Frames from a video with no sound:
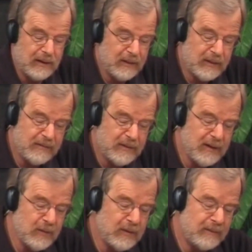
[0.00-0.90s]
Let me give you
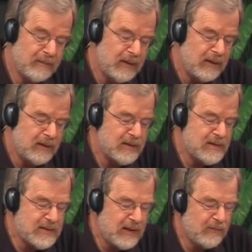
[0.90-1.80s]
another one. This
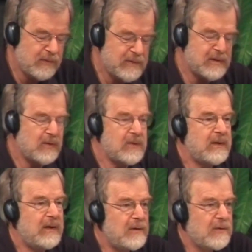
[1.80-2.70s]
is San Francisco
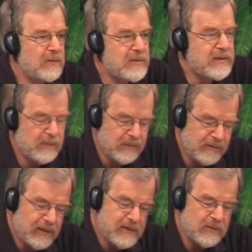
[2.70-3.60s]
State University
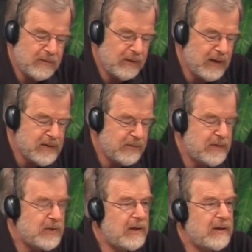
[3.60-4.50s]
professor of philosophy
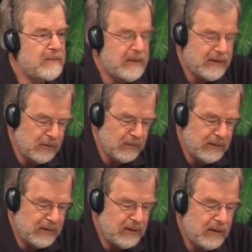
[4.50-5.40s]
Jacob
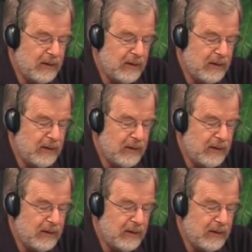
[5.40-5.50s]
Needleman,